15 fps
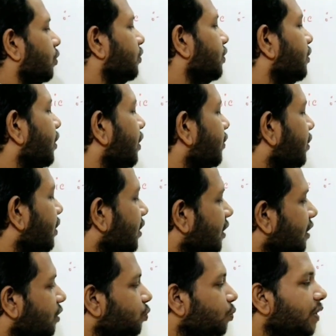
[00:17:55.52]
concentration
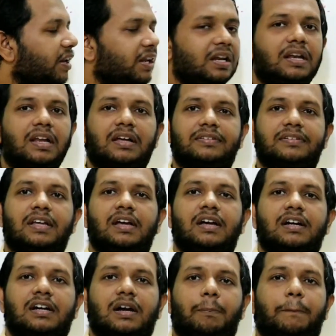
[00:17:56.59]
is very less
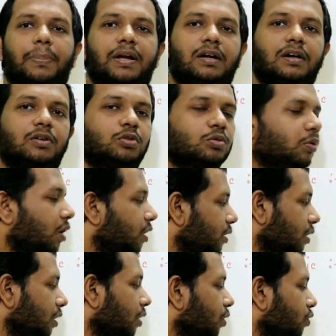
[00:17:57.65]
compared to
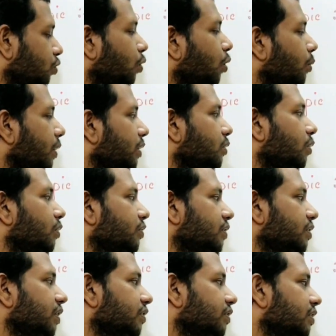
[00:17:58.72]
what? Solvent
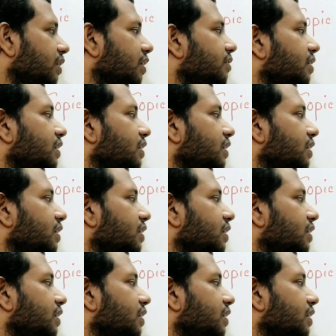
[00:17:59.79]
concentration. Then